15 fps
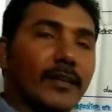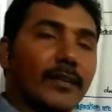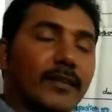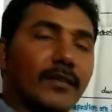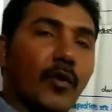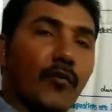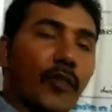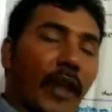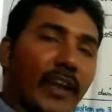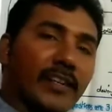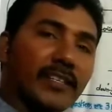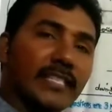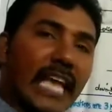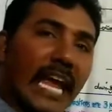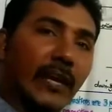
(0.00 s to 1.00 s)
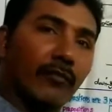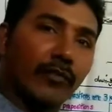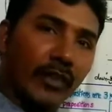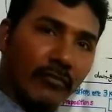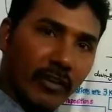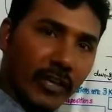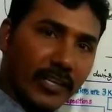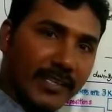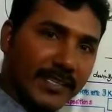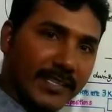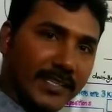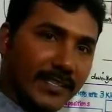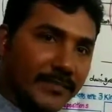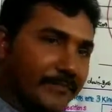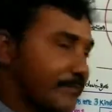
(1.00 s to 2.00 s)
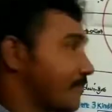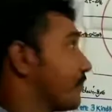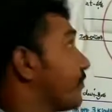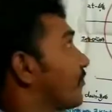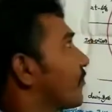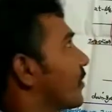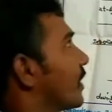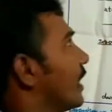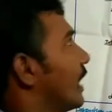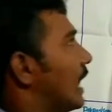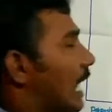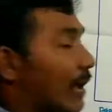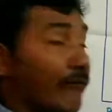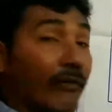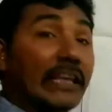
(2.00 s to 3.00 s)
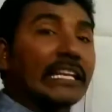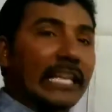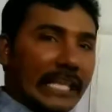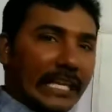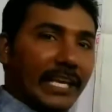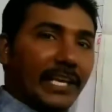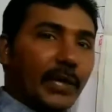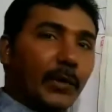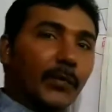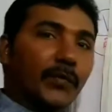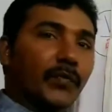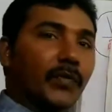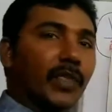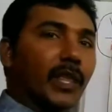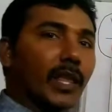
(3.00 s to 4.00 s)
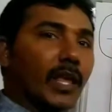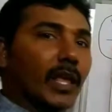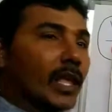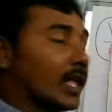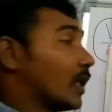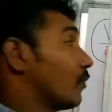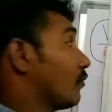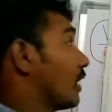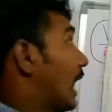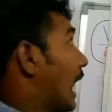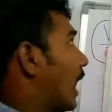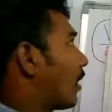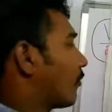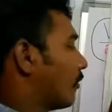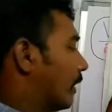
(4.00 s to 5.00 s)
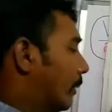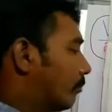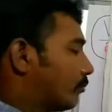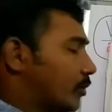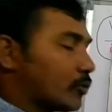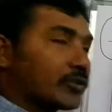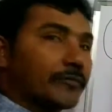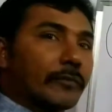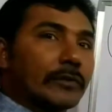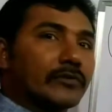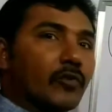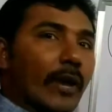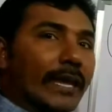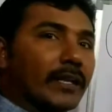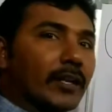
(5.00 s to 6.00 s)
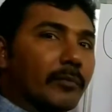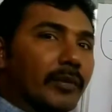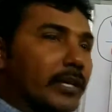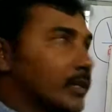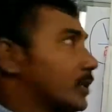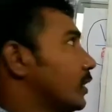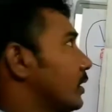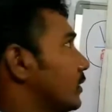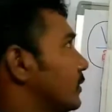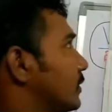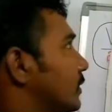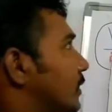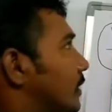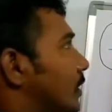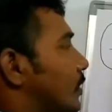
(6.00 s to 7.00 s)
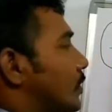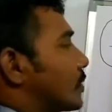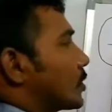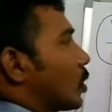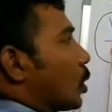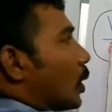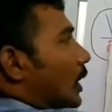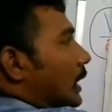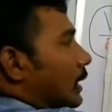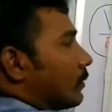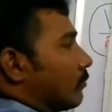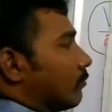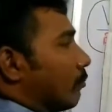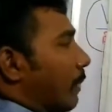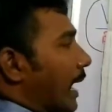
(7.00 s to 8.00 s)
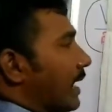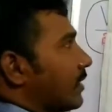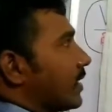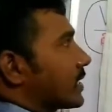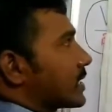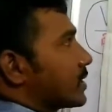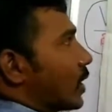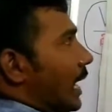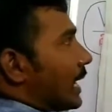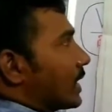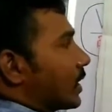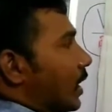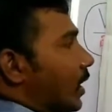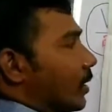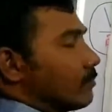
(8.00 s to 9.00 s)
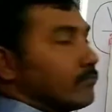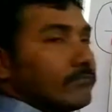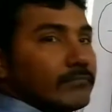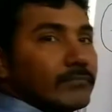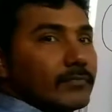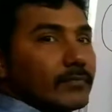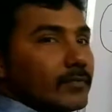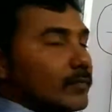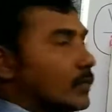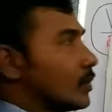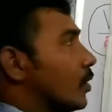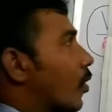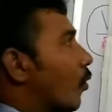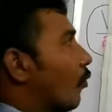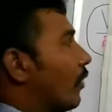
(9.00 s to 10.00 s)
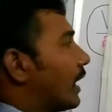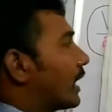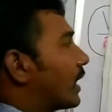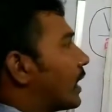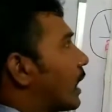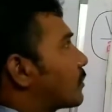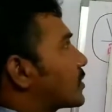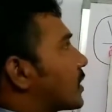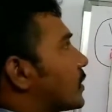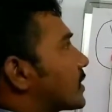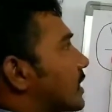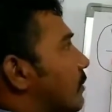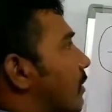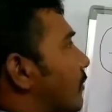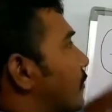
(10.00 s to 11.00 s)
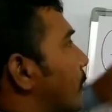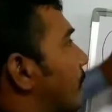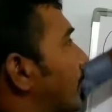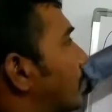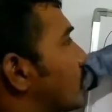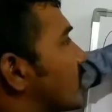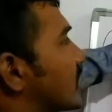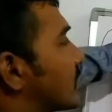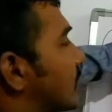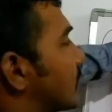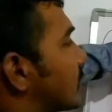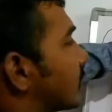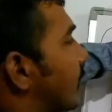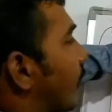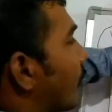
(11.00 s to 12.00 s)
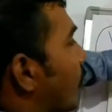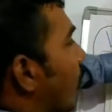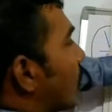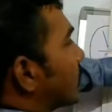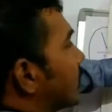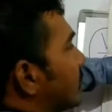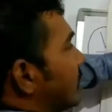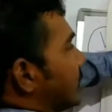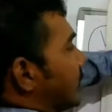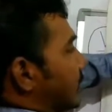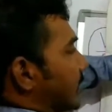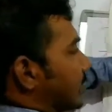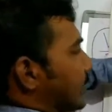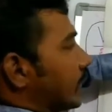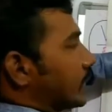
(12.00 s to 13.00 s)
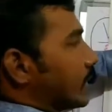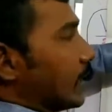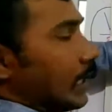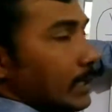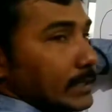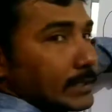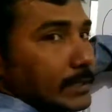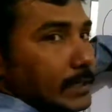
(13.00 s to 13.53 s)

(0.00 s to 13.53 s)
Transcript: So friends and viewers, finally we have a beautiful diagram here. So by this diagram we can observe some of the prepositions. Of course, this is a circle,